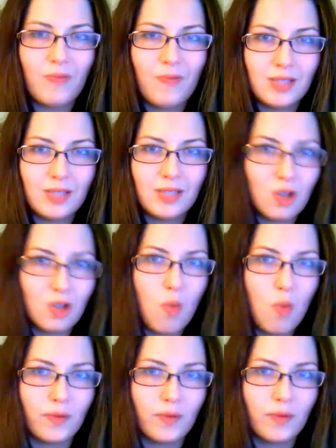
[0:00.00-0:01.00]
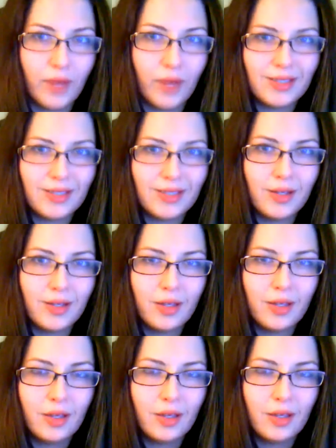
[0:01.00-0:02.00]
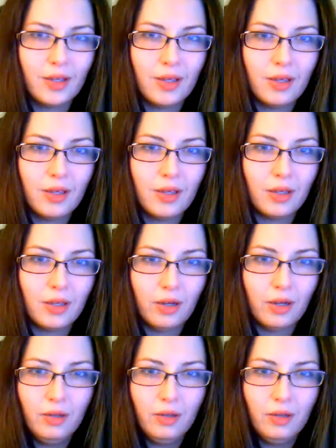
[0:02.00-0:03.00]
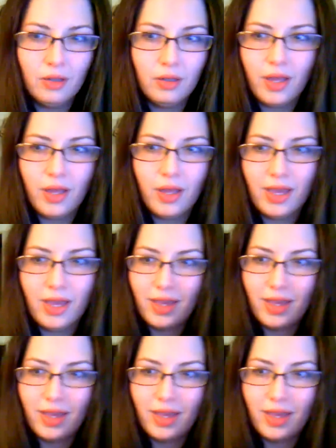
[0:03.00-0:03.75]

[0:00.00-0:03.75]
They still want rent. Like,